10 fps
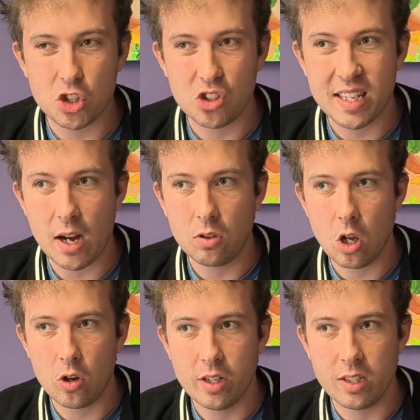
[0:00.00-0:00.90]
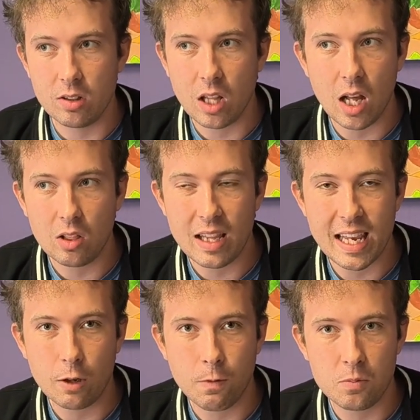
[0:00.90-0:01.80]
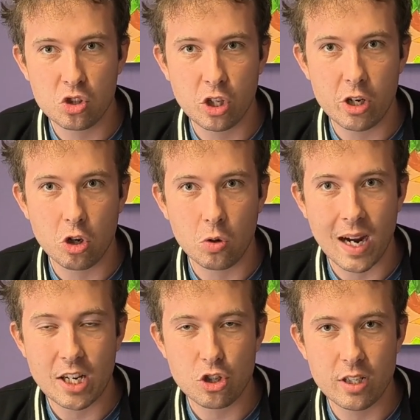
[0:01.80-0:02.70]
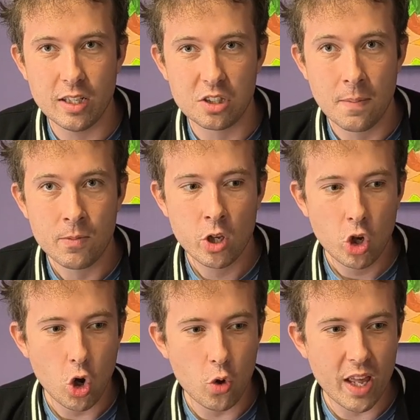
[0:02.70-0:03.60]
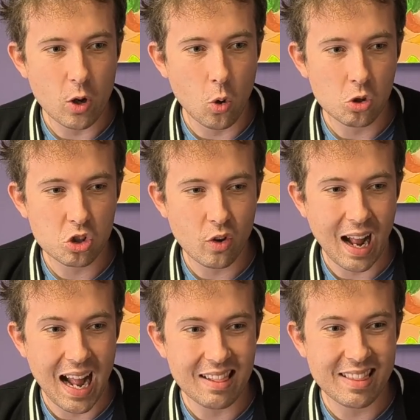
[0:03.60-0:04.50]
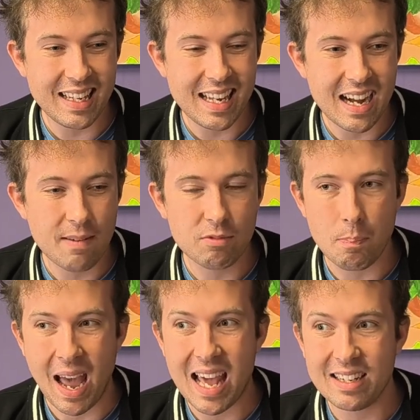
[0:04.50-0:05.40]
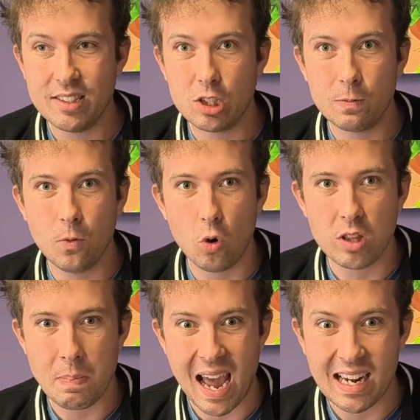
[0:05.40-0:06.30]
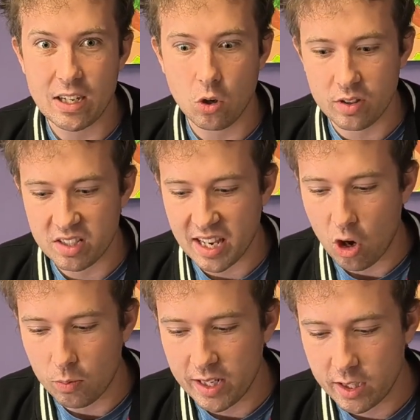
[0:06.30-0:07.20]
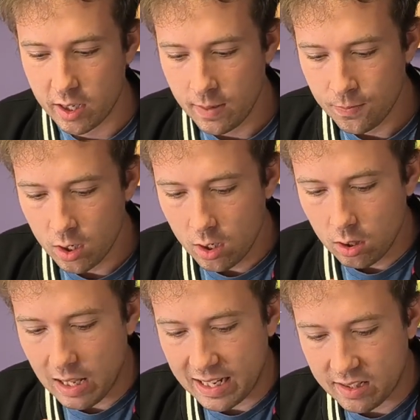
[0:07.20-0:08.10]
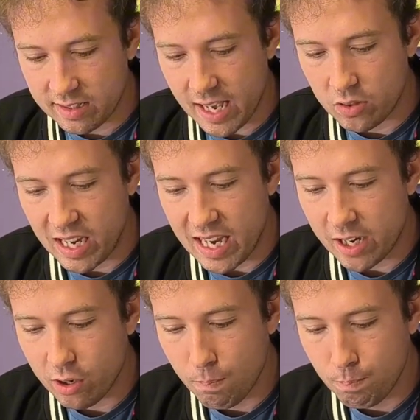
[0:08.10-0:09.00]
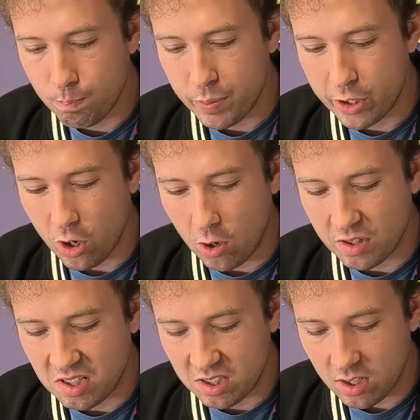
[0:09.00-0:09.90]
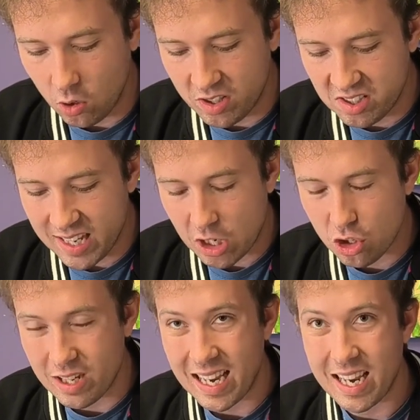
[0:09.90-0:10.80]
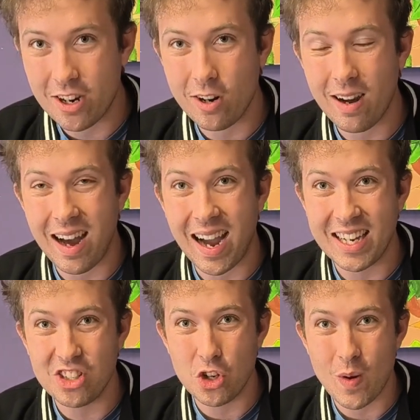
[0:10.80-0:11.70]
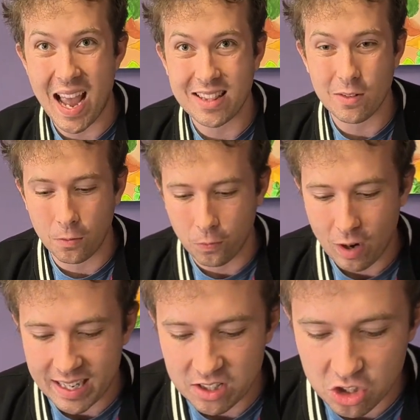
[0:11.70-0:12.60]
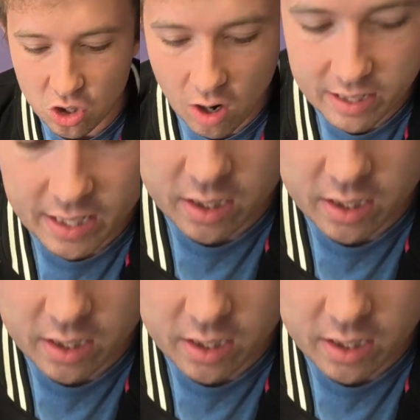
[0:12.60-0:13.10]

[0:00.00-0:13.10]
downloaded a link from Studio Creations, who they also had the patterns for the padding on this helmet, like down here, but on this section here, I do have to Frankenstein